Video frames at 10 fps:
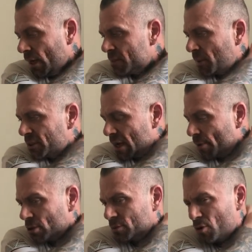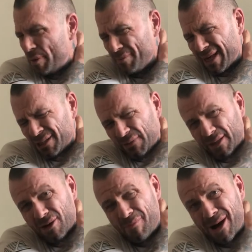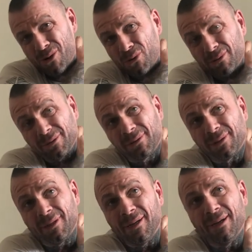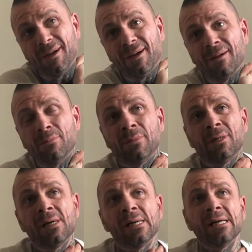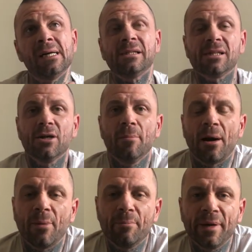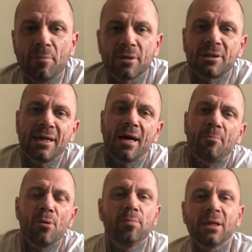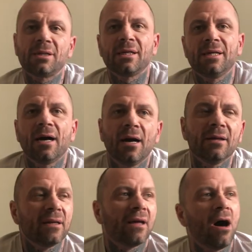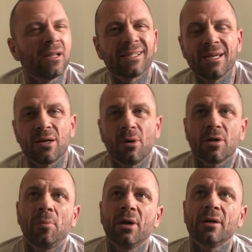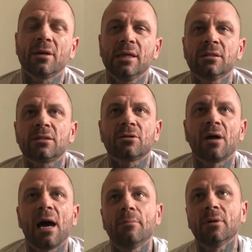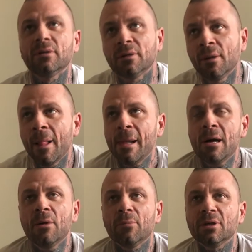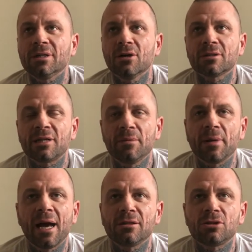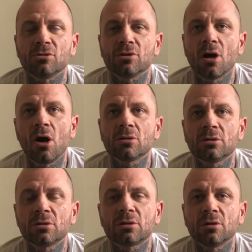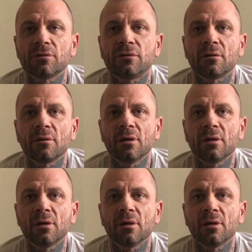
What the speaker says: Especially, I brought some up in the last video about, you know, about when people see you, public see you, and they see you what you're putting on Instagram, but they don't see behind shut doors and stuff.